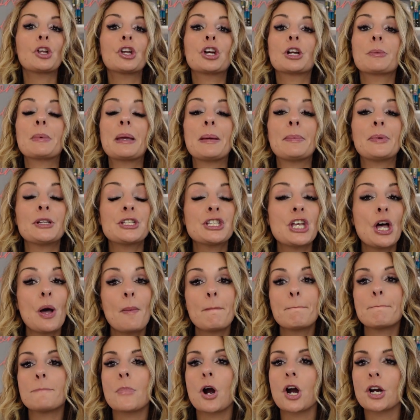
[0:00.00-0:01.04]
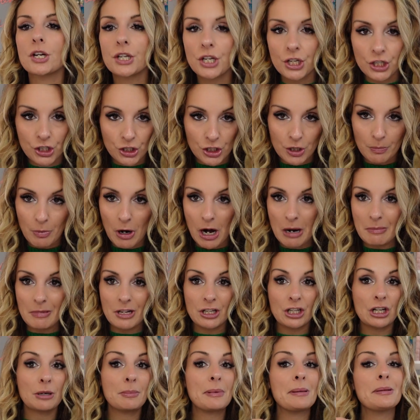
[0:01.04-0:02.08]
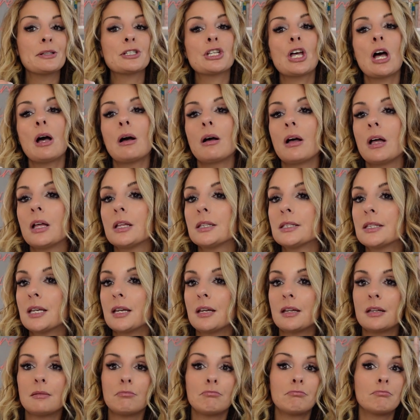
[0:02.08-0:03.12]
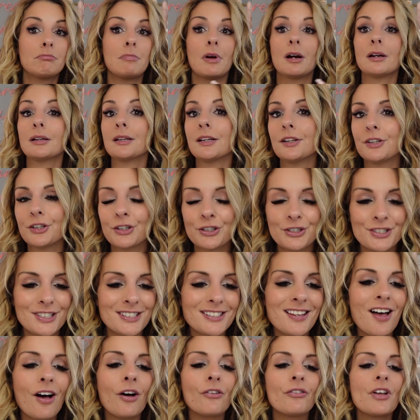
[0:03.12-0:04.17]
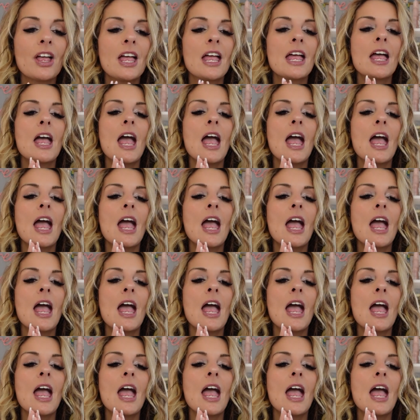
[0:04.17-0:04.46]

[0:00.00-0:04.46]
You're gonna be able to market your department. You're gonna be able to market yourself.